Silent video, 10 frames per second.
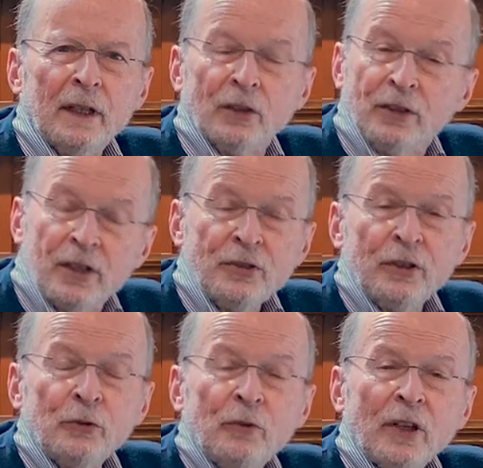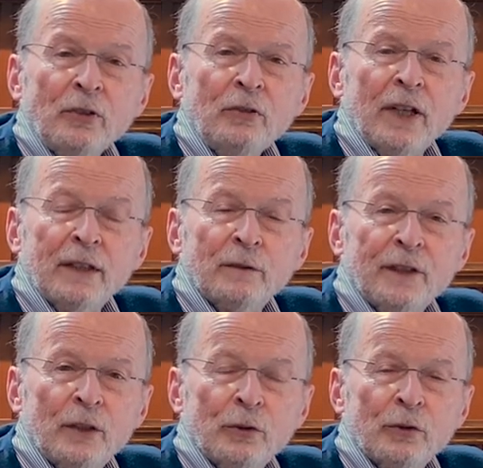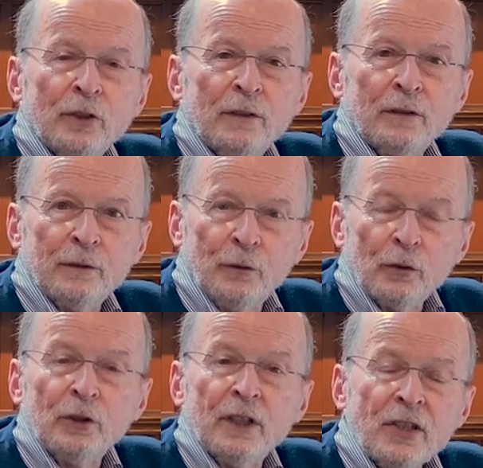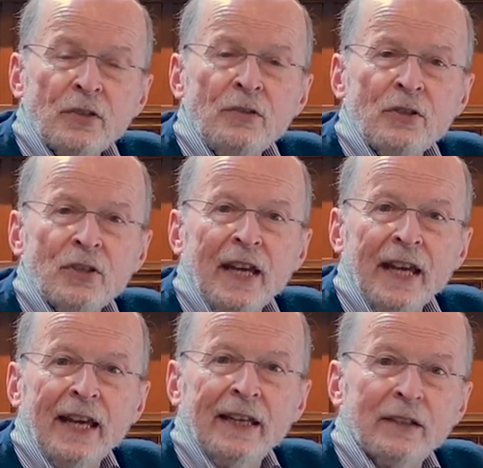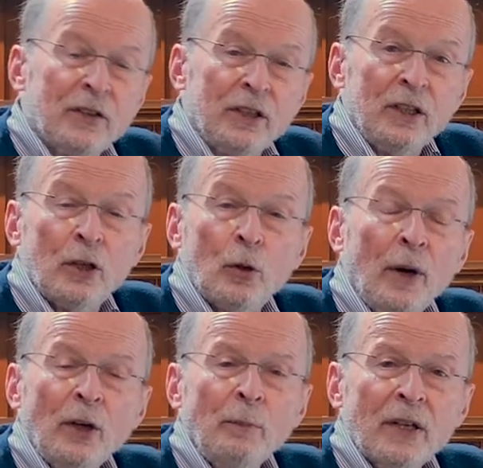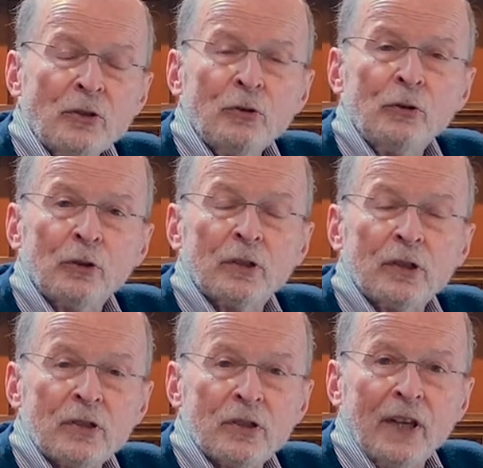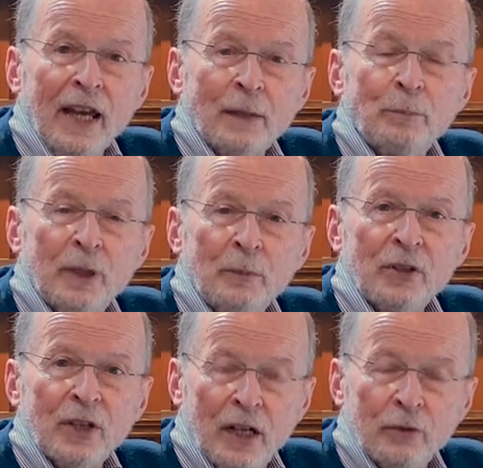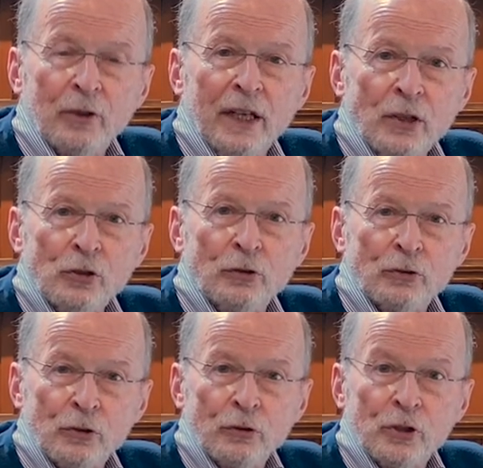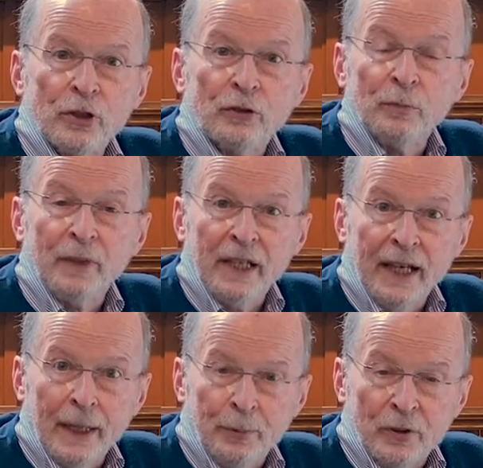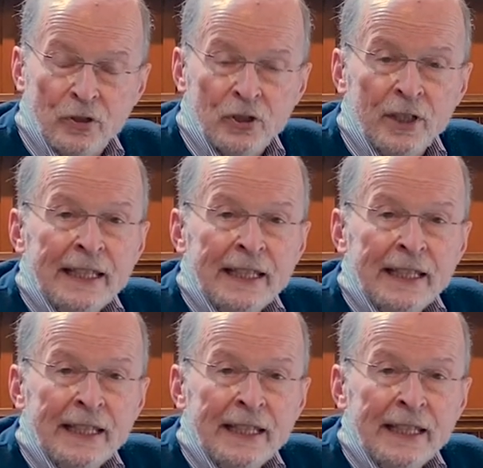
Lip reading: Artistic Director and founder of Vocal Essence and the Choir Master Organist at Plymouth Congregational Church here in Minneapolis.